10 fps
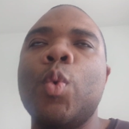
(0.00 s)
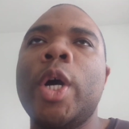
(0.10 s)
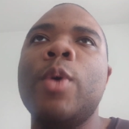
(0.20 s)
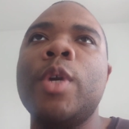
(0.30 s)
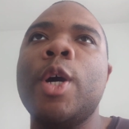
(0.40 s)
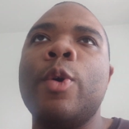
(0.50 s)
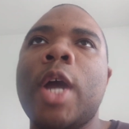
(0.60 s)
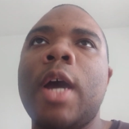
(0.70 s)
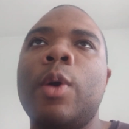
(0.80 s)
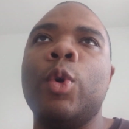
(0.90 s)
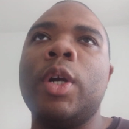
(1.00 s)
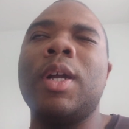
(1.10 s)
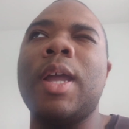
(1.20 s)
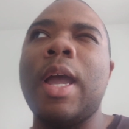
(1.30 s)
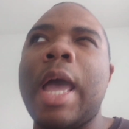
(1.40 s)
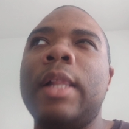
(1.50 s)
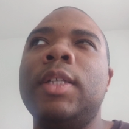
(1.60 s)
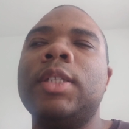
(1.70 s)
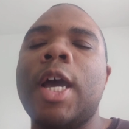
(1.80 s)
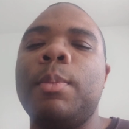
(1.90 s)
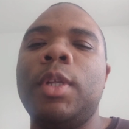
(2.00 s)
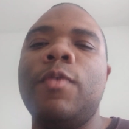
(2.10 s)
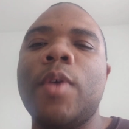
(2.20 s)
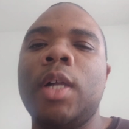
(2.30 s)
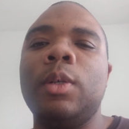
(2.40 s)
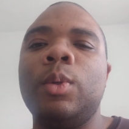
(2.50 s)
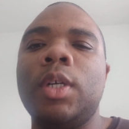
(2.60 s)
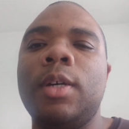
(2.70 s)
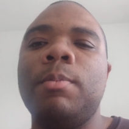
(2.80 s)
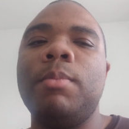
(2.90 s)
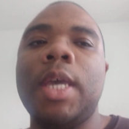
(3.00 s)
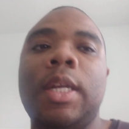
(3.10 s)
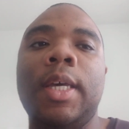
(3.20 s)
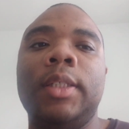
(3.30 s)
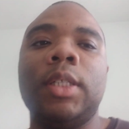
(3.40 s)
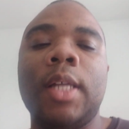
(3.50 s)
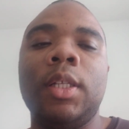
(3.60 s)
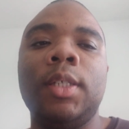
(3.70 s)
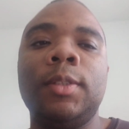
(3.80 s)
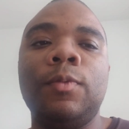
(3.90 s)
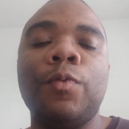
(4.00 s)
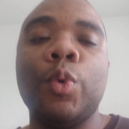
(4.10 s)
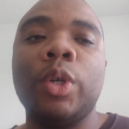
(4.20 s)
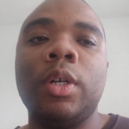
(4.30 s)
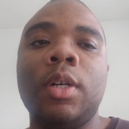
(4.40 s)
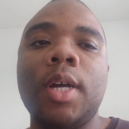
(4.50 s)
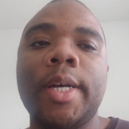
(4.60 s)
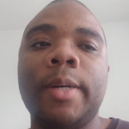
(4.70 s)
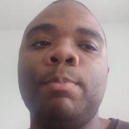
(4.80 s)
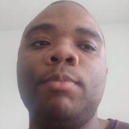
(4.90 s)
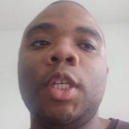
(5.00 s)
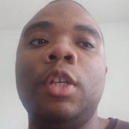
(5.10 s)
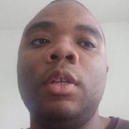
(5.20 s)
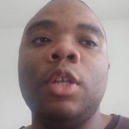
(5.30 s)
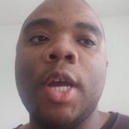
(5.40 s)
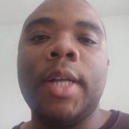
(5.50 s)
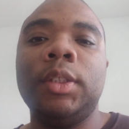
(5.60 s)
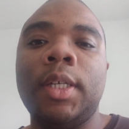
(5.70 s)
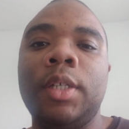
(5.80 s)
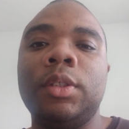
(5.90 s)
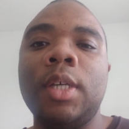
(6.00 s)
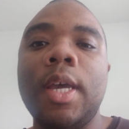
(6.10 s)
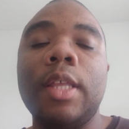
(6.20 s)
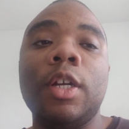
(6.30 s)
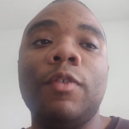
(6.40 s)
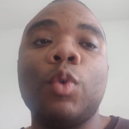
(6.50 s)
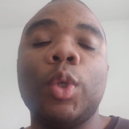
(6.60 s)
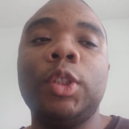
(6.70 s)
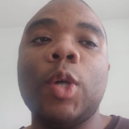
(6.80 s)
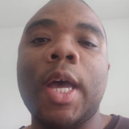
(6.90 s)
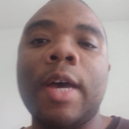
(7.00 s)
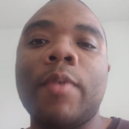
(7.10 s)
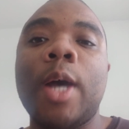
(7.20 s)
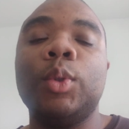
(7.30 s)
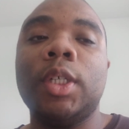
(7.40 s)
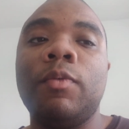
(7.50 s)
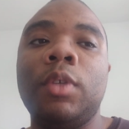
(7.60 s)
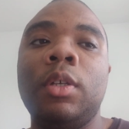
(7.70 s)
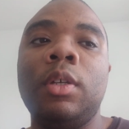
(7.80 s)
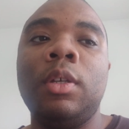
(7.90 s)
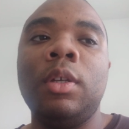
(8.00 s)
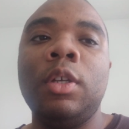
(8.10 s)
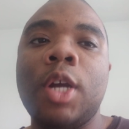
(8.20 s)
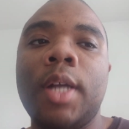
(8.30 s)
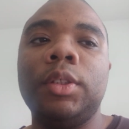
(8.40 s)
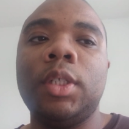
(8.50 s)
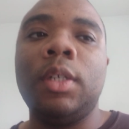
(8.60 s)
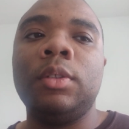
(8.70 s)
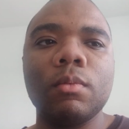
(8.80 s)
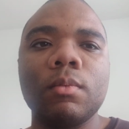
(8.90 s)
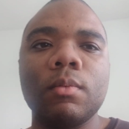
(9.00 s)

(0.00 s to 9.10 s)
well-known, or at least commonly followed index, at least for the United States. And then, of course, you have outside of the United States.